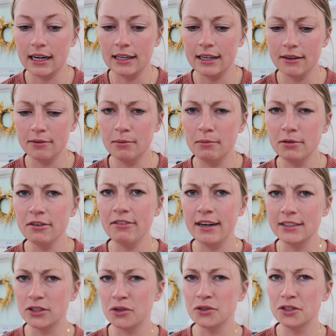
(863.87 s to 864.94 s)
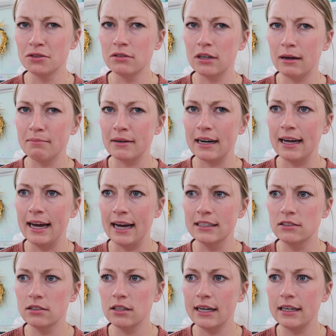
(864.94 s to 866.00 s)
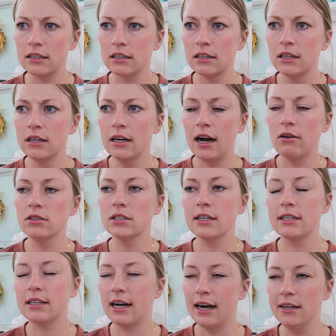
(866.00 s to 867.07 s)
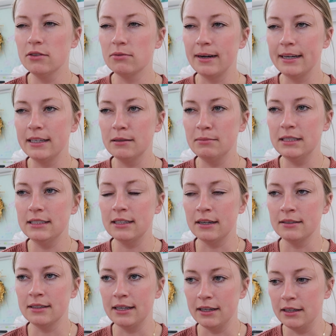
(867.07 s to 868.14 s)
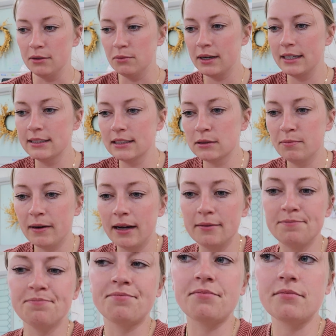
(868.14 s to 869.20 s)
I can't remember if I told you or not, but I had to I was like kind of ready to be done anyways, but